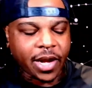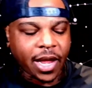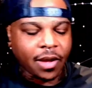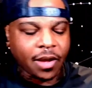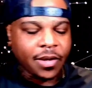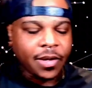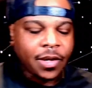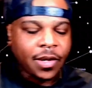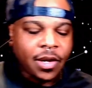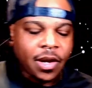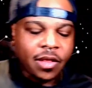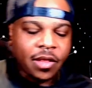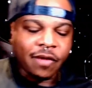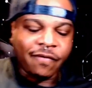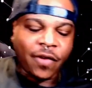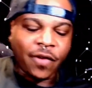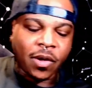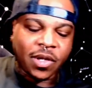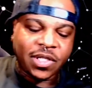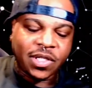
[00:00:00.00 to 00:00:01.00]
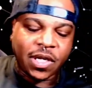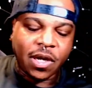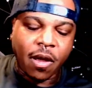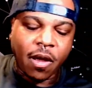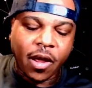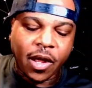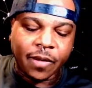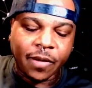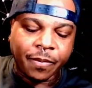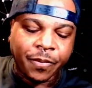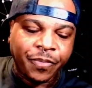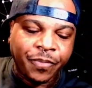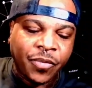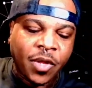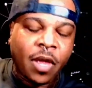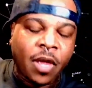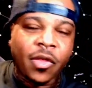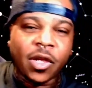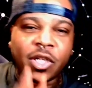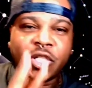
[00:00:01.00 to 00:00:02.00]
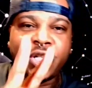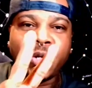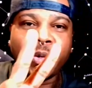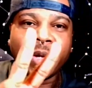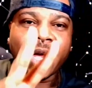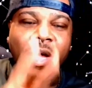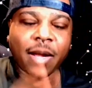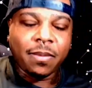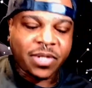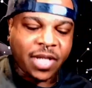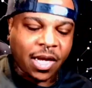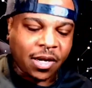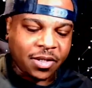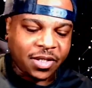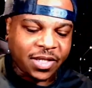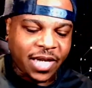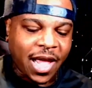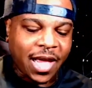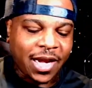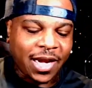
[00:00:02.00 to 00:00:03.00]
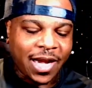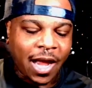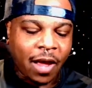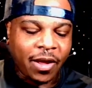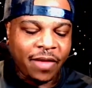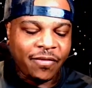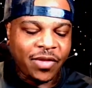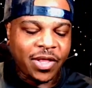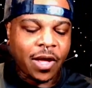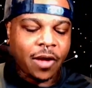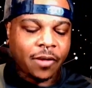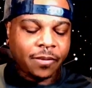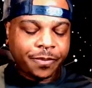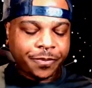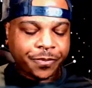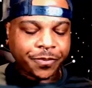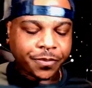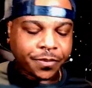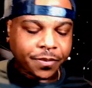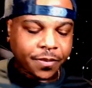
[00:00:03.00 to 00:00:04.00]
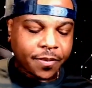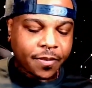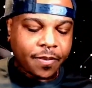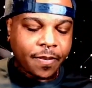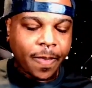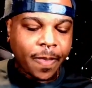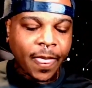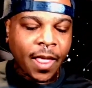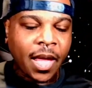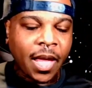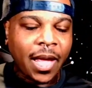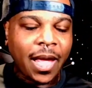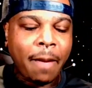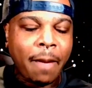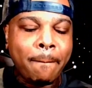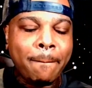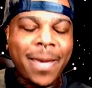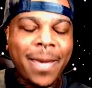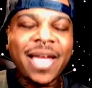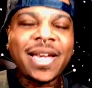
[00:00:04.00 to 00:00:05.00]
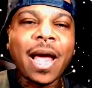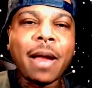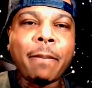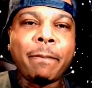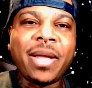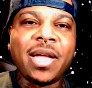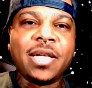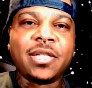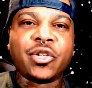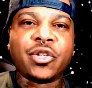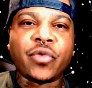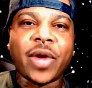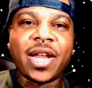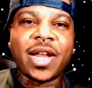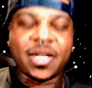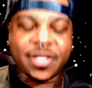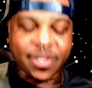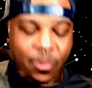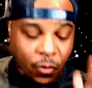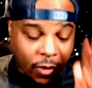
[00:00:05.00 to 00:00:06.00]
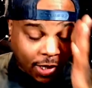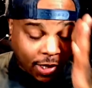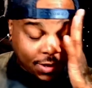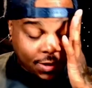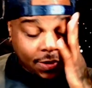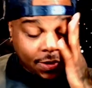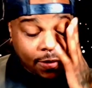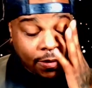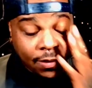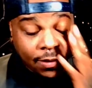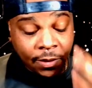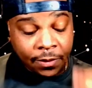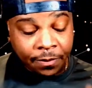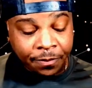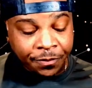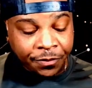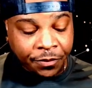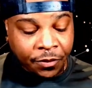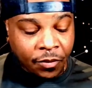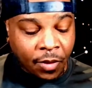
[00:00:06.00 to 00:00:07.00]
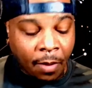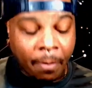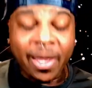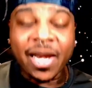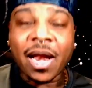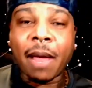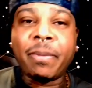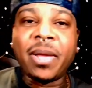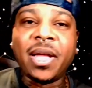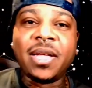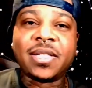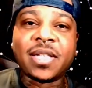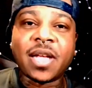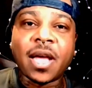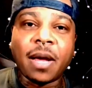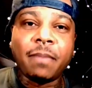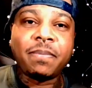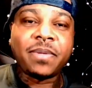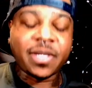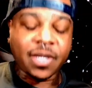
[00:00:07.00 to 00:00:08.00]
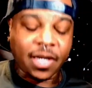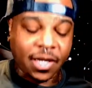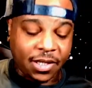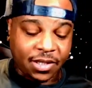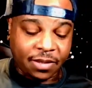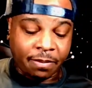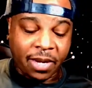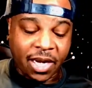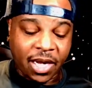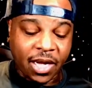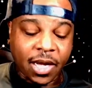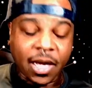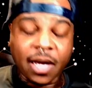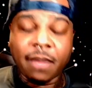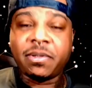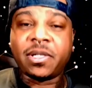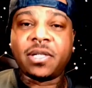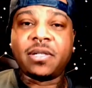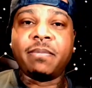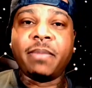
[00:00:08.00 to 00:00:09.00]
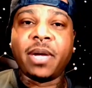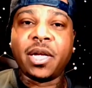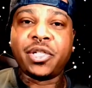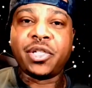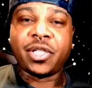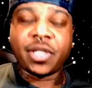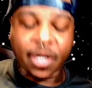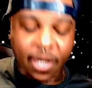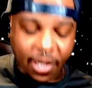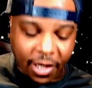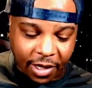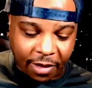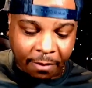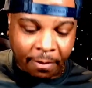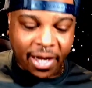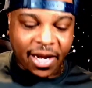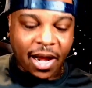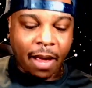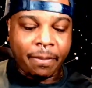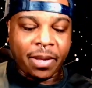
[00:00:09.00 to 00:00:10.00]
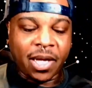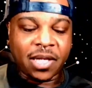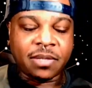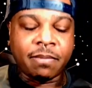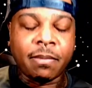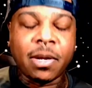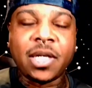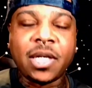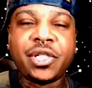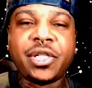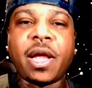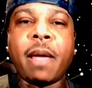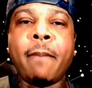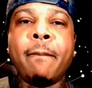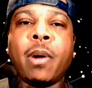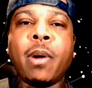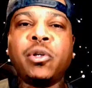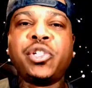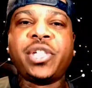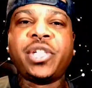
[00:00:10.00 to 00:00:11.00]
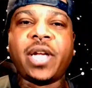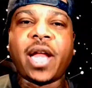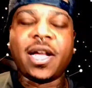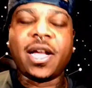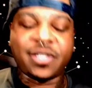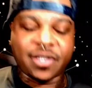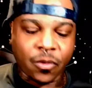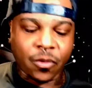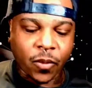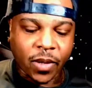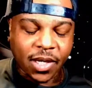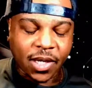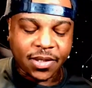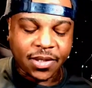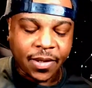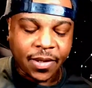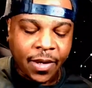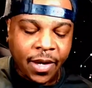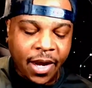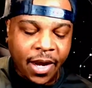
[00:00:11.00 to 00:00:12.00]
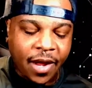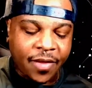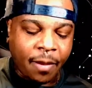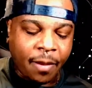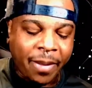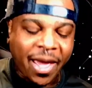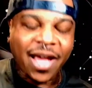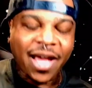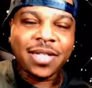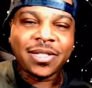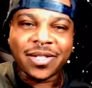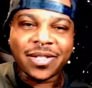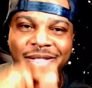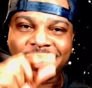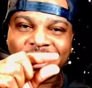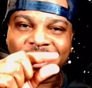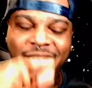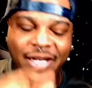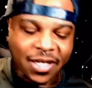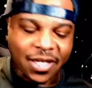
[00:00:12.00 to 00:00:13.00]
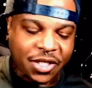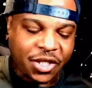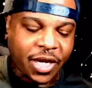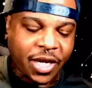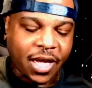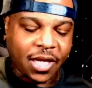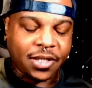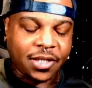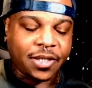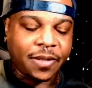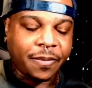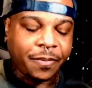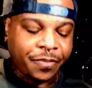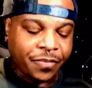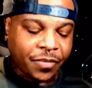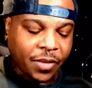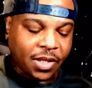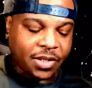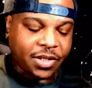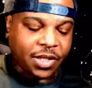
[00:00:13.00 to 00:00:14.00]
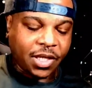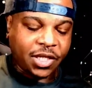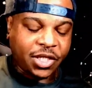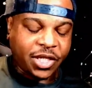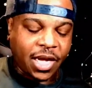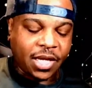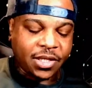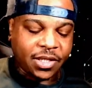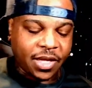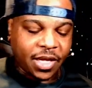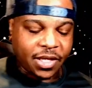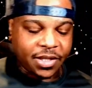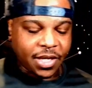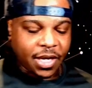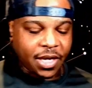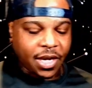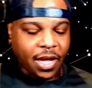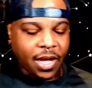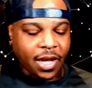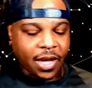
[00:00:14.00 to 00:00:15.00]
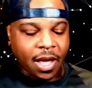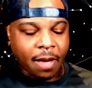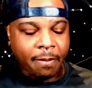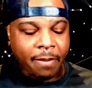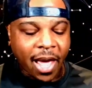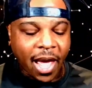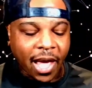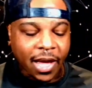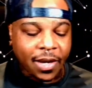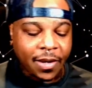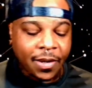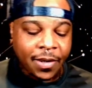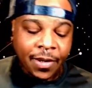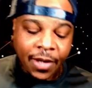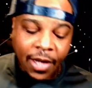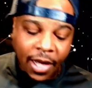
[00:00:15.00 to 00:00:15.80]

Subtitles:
on now. They're focusing on the two cups that are standing now, even though it may not be as great as it was, may not be as many cups, as much, may not be as much emotion as there was in the past. There's still a chance. There's still a chance that this could come back